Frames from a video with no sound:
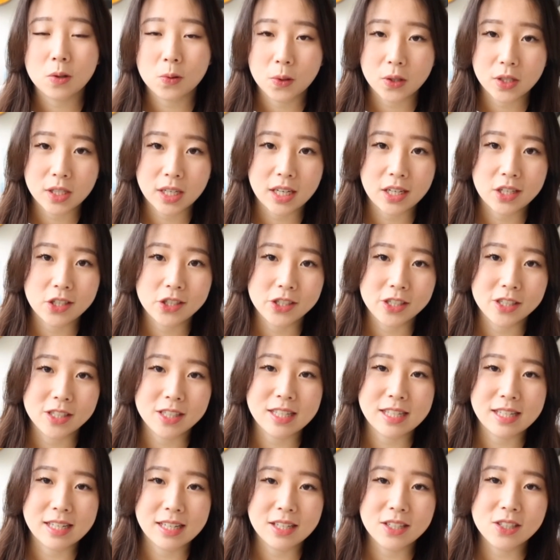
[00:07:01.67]

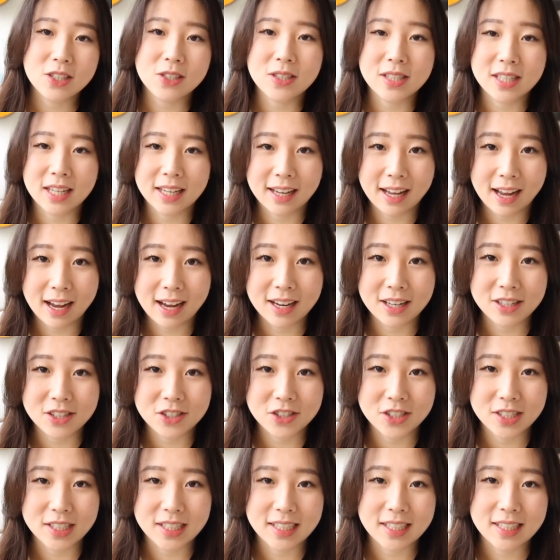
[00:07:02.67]
rotations into
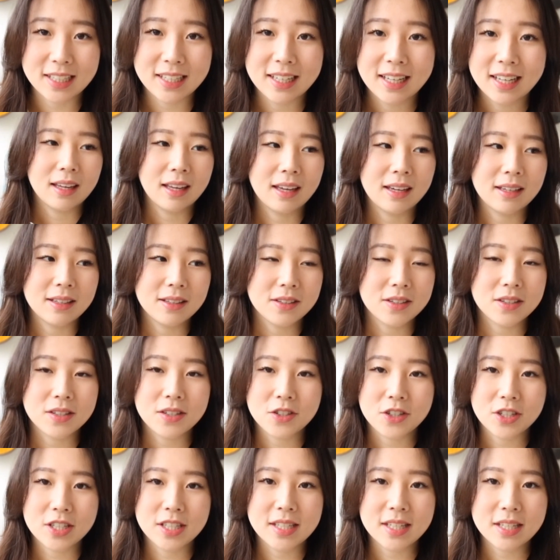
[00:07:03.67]
psychiatry, and the
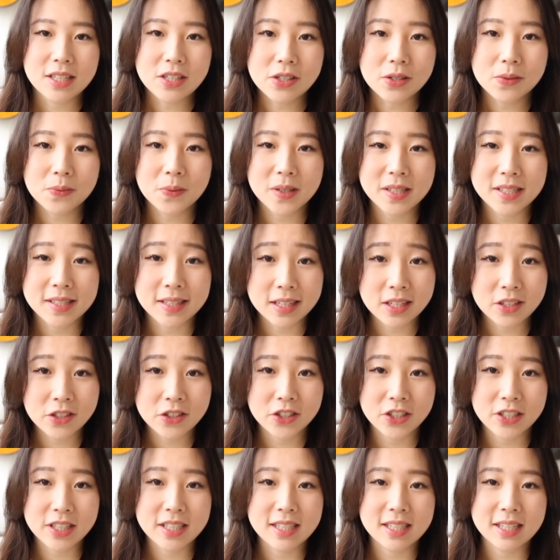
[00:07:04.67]
transition was
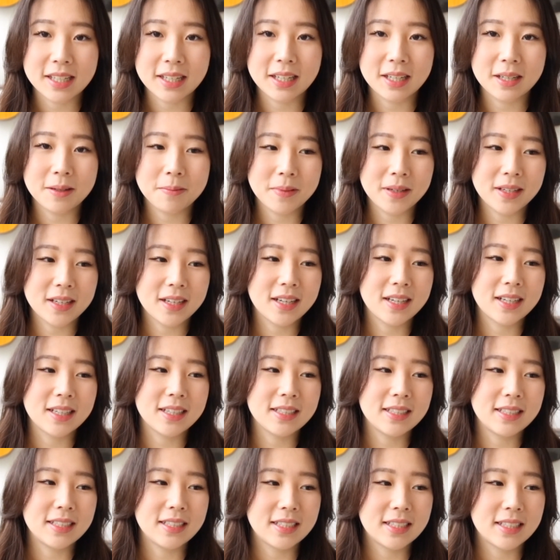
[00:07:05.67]
interesting
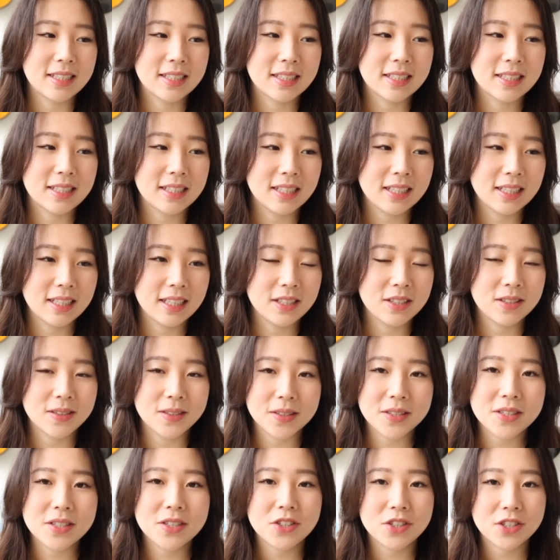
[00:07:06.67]
because in
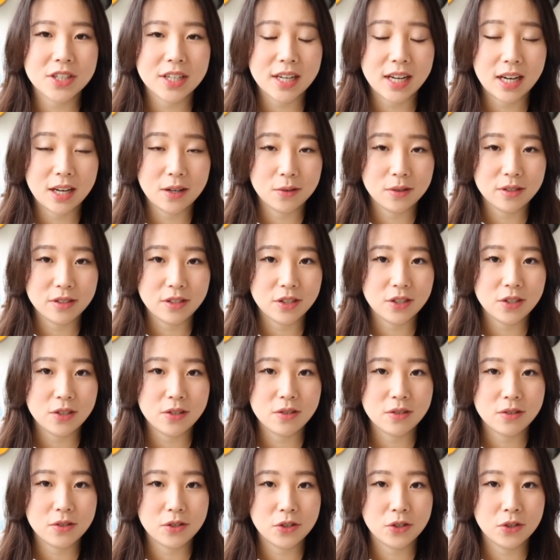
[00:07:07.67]
surgery I was
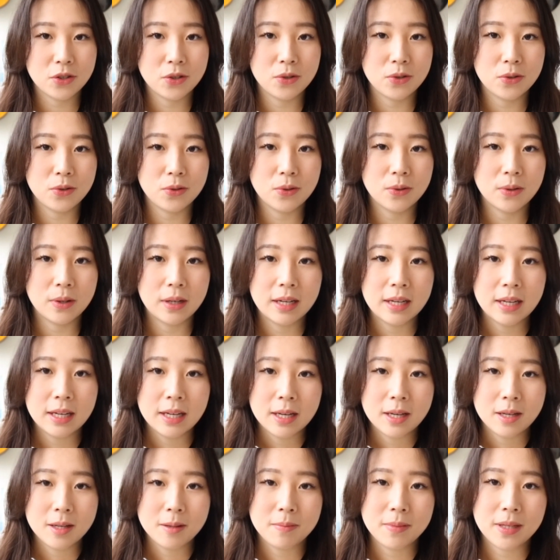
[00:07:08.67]
used to
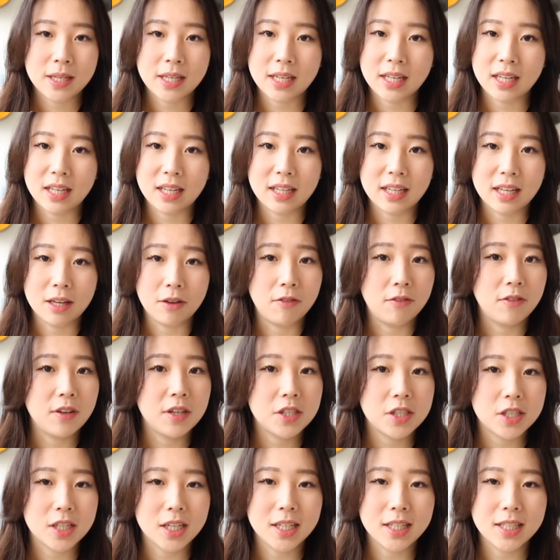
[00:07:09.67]
being
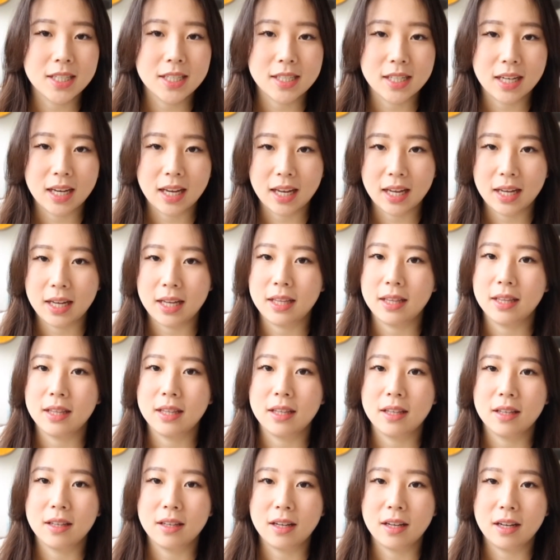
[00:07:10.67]
efficient
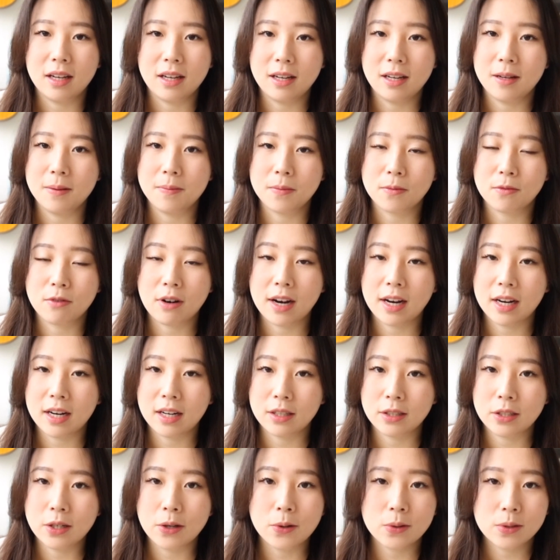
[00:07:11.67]
and
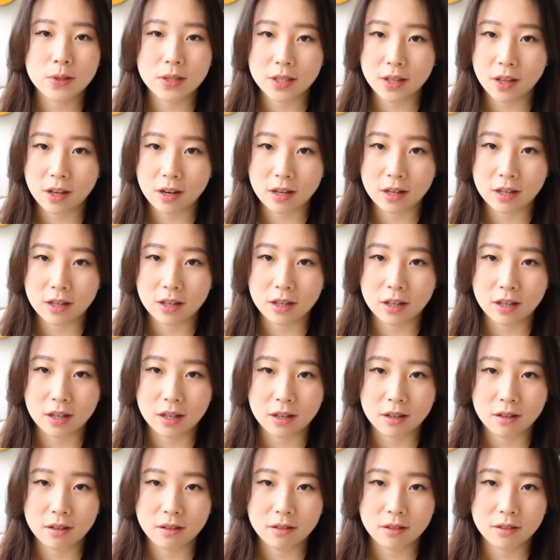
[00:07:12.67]
writing notes that
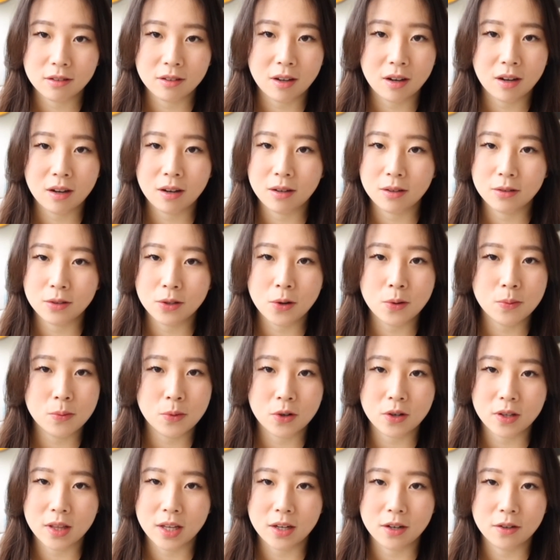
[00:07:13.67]
are no
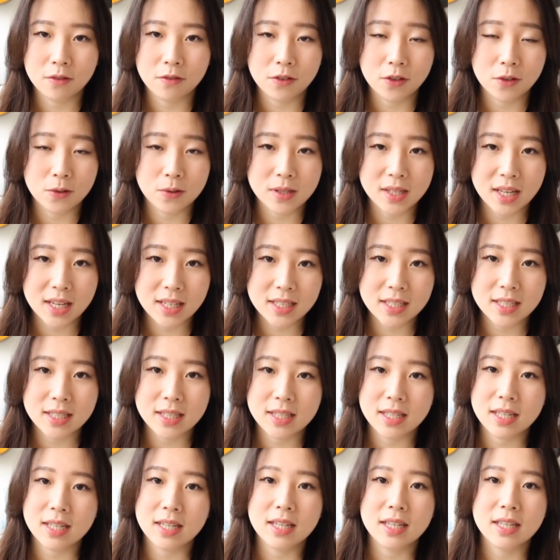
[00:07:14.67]
more than a few
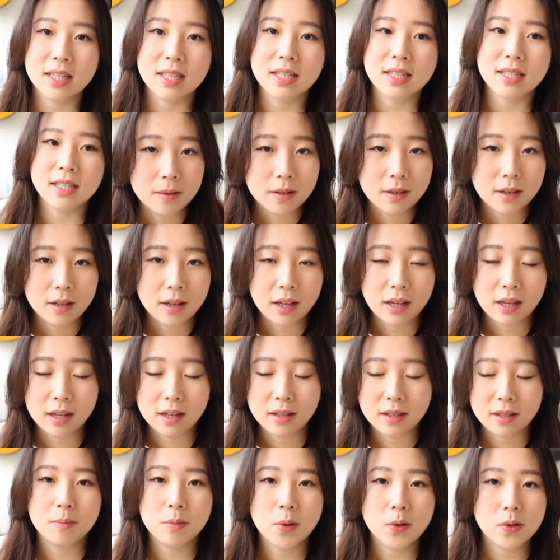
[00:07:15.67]
sentences
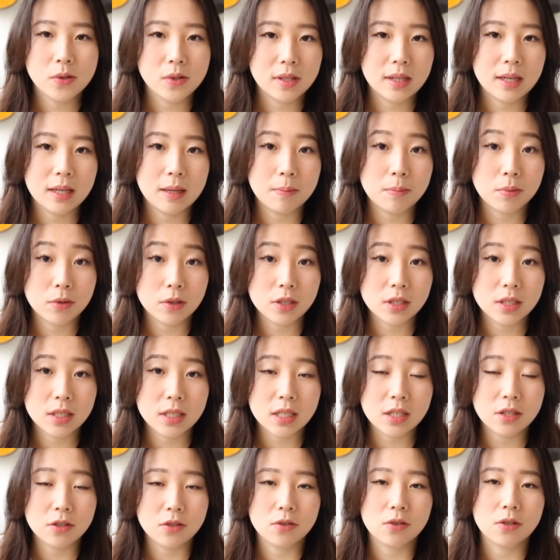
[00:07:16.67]
and mostly
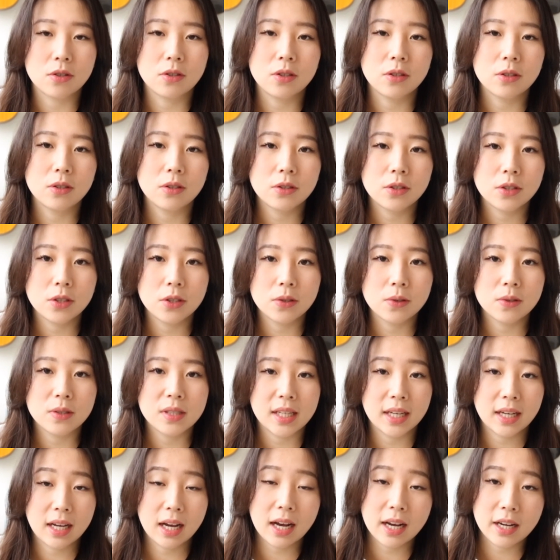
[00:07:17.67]
procedural, to
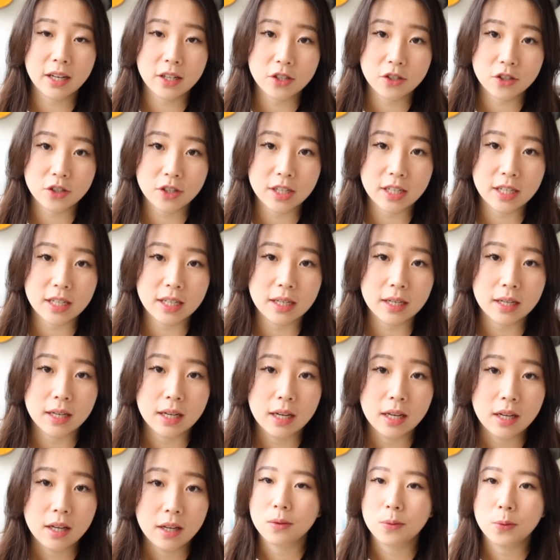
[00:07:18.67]
psychiatry,
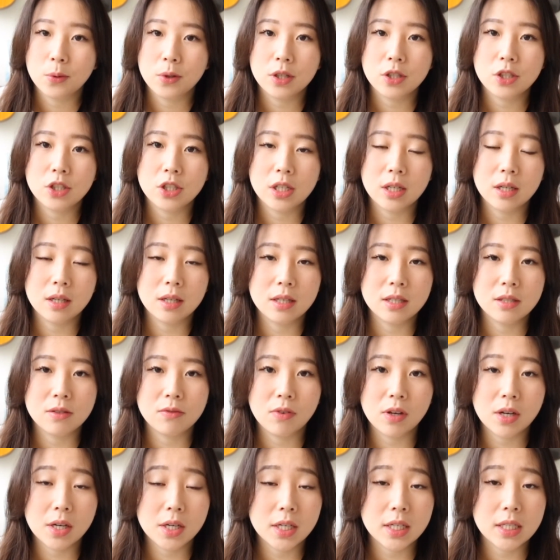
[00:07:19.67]
which is
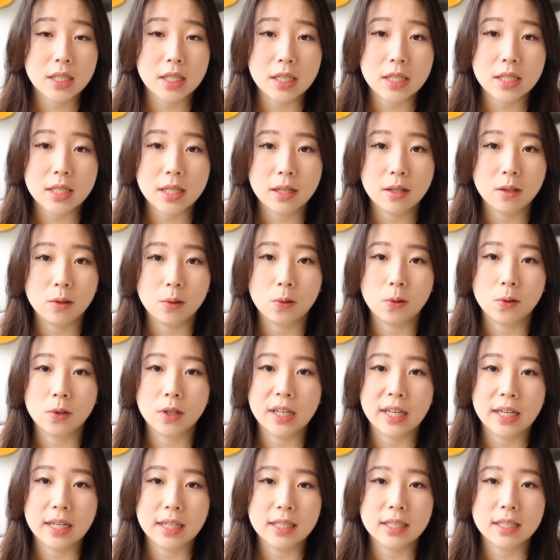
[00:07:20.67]
very detail
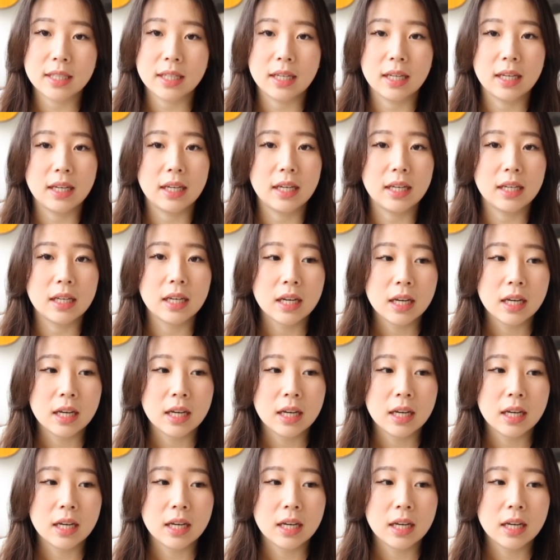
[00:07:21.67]
oriented.